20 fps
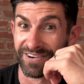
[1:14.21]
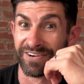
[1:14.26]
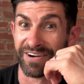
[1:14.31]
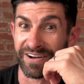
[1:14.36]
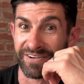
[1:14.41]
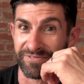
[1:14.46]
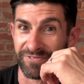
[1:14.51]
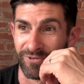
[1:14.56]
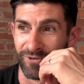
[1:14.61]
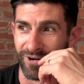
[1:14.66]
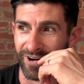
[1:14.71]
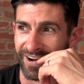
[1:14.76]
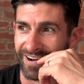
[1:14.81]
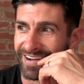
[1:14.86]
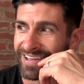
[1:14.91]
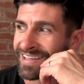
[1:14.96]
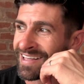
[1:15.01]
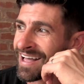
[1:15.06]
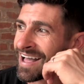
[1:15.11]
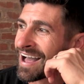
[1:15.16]
You're in for it.
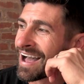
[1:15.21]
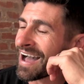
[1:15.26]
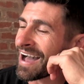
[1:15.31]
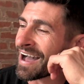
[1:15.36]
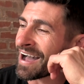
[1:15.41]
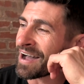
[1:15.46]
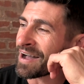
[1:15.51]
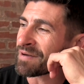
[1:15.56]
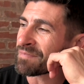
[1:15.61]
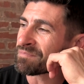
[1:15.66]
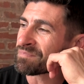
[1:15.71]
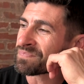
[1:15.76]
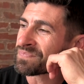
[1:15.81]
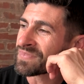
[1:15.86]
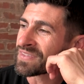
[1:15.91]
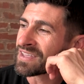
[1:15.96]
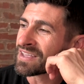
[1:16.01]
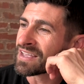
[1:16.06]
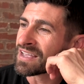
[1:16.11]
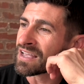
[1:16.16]
Um,
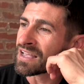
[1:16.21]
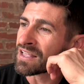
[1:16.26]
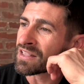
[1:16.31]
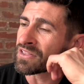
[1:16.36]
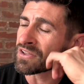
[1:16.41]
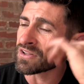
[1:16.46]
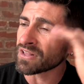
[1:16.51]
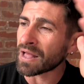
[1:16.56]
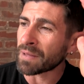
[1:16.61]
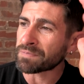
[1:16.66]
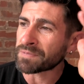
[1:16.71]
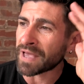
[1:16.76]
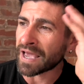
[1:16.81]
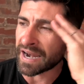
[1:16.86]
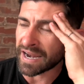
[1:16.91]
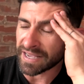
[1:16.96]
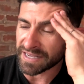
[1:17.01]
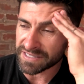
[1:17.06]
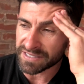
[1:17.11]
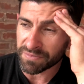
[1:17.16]
little
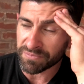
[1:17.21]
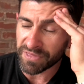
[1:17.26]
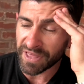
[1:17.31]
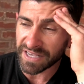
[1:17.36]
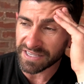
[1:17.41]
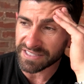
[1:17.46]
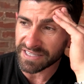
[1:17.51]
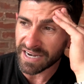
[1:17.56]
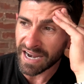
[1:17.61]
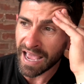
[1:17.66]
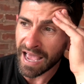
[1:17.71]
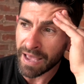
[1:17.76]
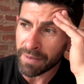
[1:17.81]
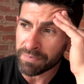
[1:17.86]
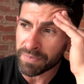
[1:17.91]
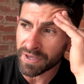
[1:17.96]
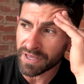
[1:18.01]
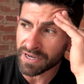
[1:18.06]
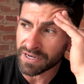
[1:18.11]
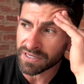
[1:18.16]
updating some things that
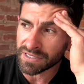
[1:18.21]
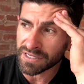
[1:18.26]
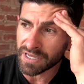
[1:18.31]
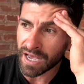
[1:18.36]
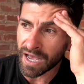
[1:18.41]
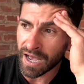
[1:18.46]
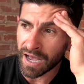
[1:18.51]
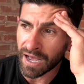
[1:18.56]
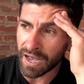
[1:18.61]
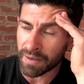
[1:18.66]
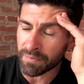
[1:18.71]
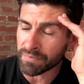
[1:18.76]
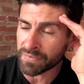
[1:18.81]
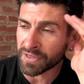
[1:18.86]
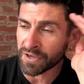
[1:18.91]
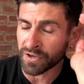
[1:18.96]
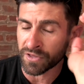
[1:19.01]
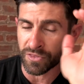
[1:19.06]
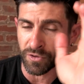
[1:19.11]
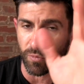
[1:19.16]
happened um,
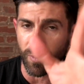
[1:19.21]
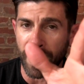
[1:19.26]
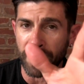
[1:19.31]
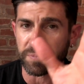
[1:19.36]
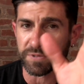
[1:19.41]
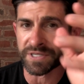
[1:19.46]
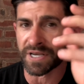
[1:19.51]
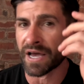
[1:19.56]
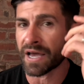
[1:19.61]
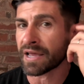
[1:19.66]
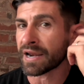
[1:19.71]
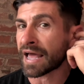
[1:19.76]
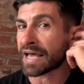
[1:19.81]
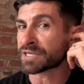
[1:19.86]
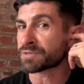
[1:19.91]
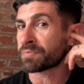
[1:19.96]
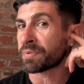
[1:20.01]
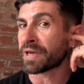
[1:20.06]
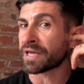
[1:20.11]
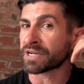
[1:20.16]
the, the website
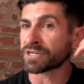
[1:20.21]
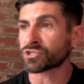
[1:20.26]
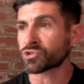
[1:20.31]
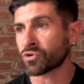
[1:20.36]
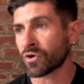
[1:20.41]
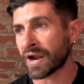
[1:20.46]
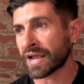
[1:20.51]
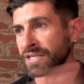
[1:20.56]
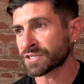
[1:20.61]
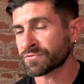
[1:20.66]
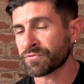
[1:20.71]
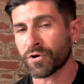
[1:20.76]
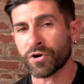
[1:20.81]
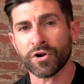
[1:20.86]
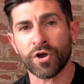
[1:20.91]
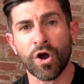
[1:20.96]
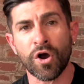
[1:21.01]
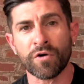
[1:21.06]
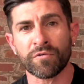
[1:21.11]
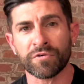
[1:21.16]
has been
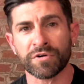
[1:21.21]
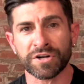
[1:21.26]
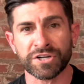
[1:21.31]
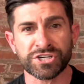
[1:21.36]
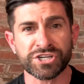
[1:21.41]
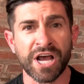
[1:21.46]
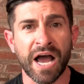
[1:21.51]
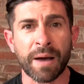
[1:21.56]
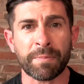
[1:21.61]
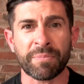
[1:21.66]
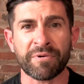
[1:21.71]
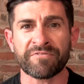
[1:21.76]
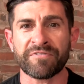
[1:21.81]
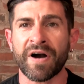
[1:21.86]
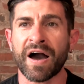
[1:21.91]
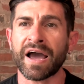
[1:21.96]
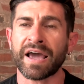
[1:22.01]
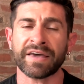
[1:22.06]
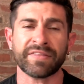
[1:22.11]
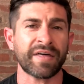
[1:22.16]
transferred over to
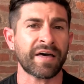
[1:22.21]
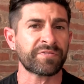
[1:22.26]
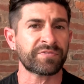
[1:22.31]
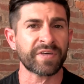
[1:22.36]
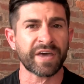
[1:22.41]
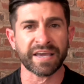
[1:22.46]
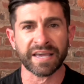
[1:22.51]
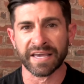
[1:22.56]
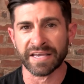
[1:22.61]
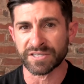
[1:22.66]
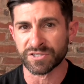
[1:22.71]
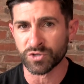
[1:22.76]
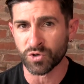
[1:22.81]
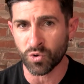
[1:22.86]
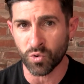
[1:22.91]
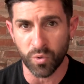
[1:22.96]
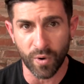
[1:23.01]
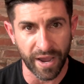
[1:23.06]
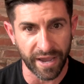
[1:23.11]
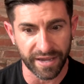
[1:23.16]
shopify and that thing is
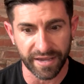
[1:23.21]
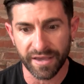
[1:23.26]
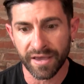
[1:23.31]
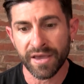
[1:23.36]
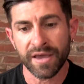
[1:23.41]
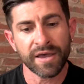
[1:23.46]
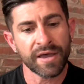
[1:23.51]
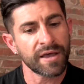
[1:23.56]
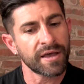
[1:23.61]
quick